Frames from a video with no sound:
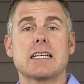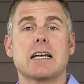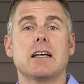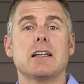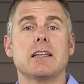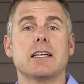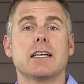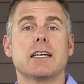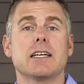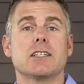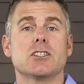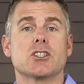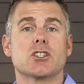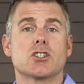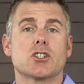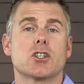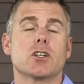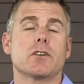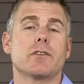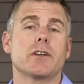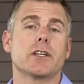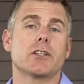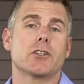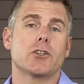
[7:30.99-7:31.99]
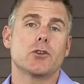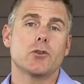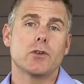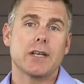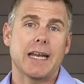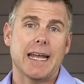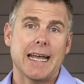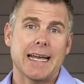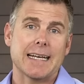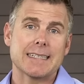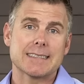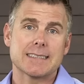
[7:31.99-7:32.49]
selling and serving to
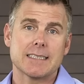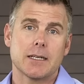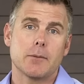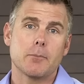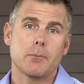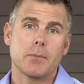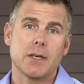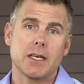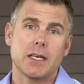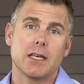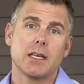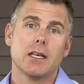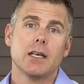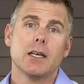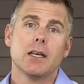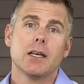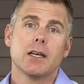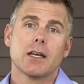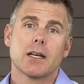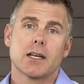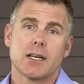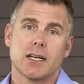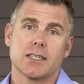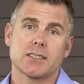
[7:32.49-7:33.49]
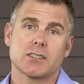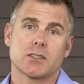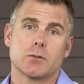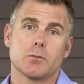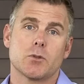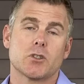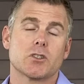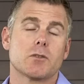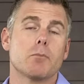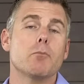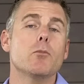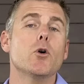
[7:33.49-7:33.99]
an SMB
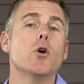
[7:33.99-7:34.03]
customers.